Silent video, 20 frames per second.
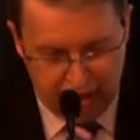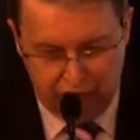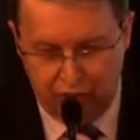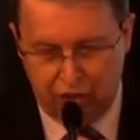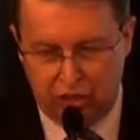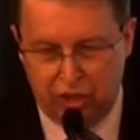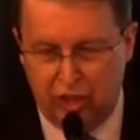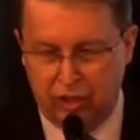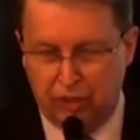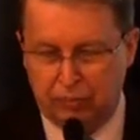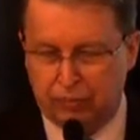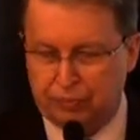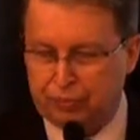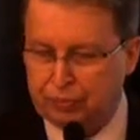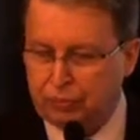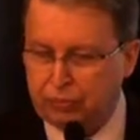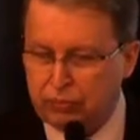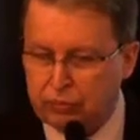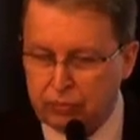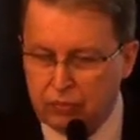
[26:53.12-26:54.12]
everything.
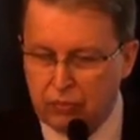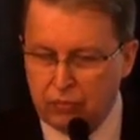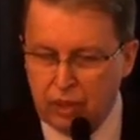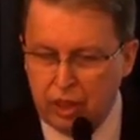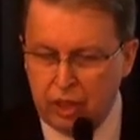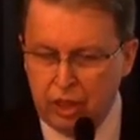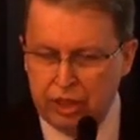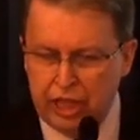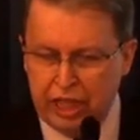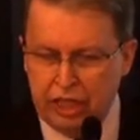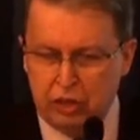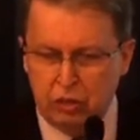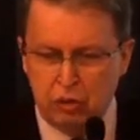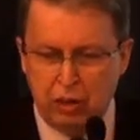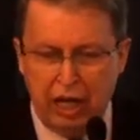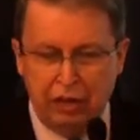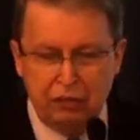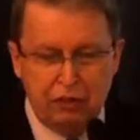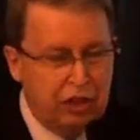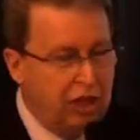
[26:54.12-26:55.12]
Then you
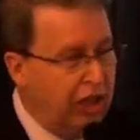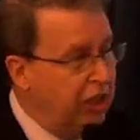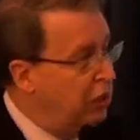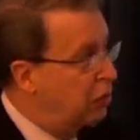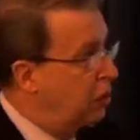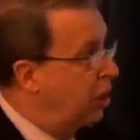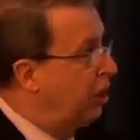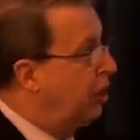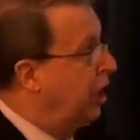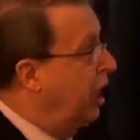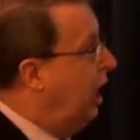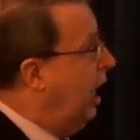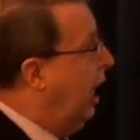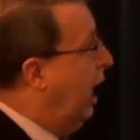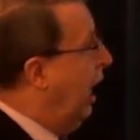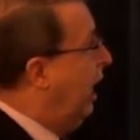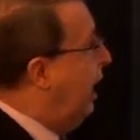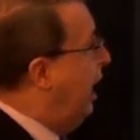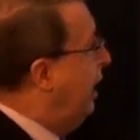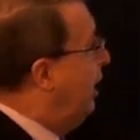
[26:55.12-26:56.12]
have another one.
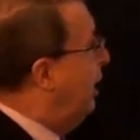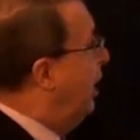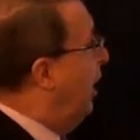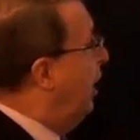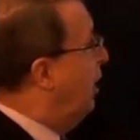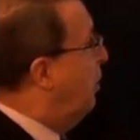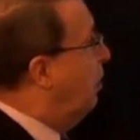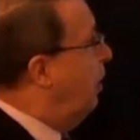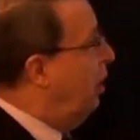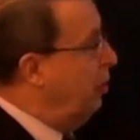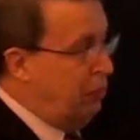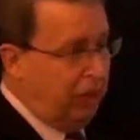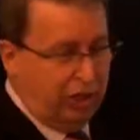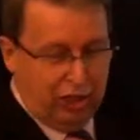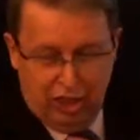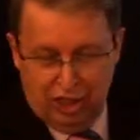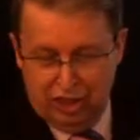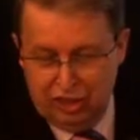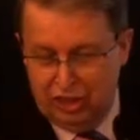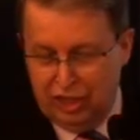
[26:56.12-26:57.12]
I like the other one
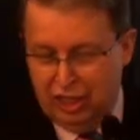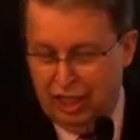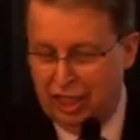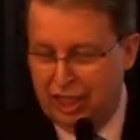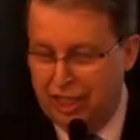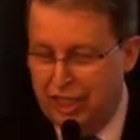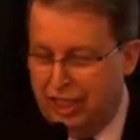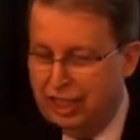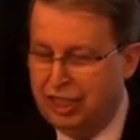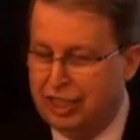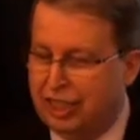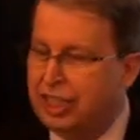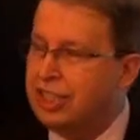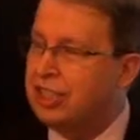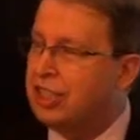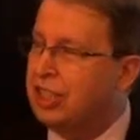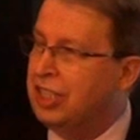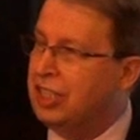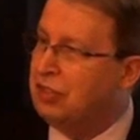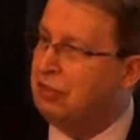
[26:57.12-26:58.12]
because
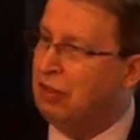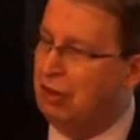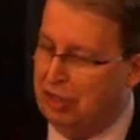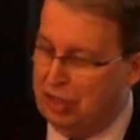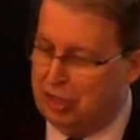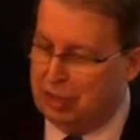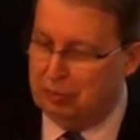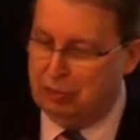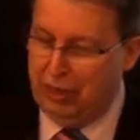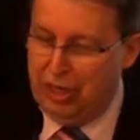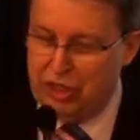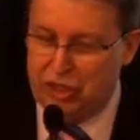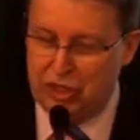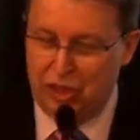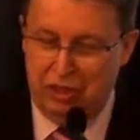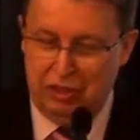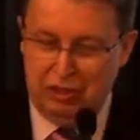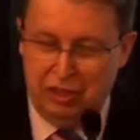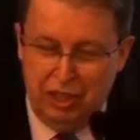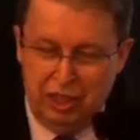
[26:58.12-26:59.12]
it's, it's very
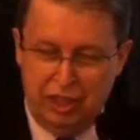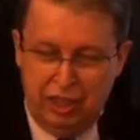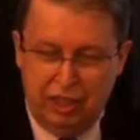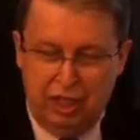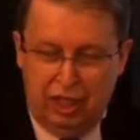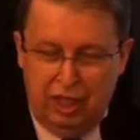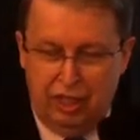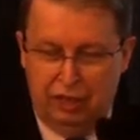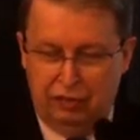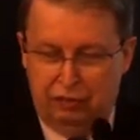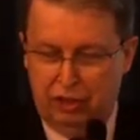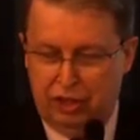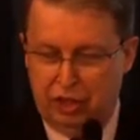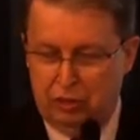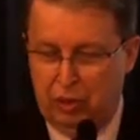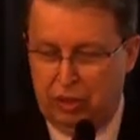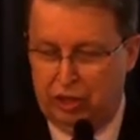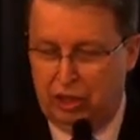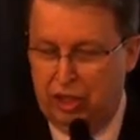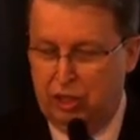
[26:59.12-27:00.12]
special, uh, 1
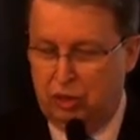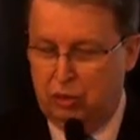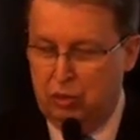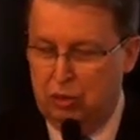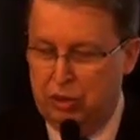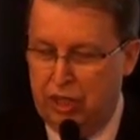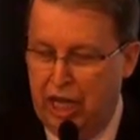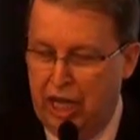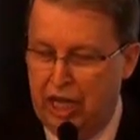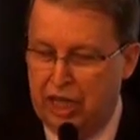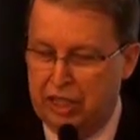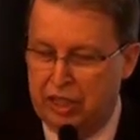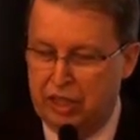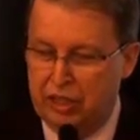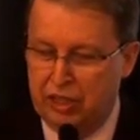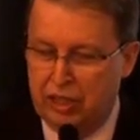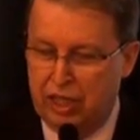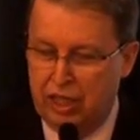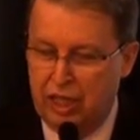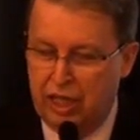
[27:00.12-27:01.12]
Timothy 2 9.
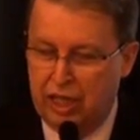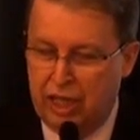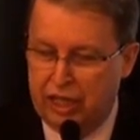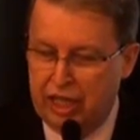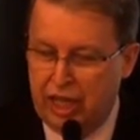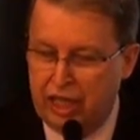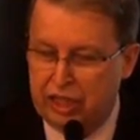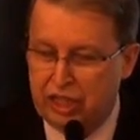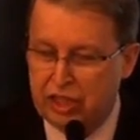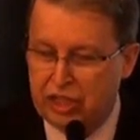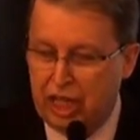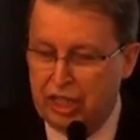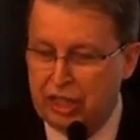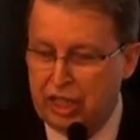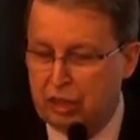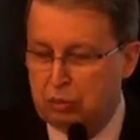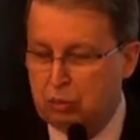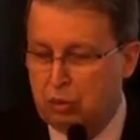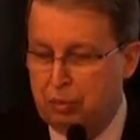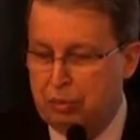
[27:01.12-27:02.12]
And I desire
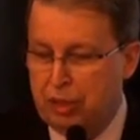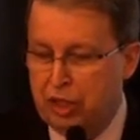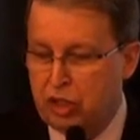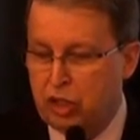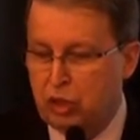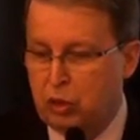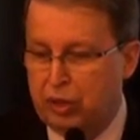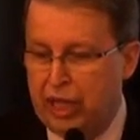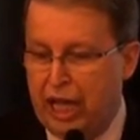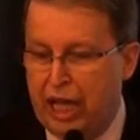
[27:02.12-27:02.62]
that women should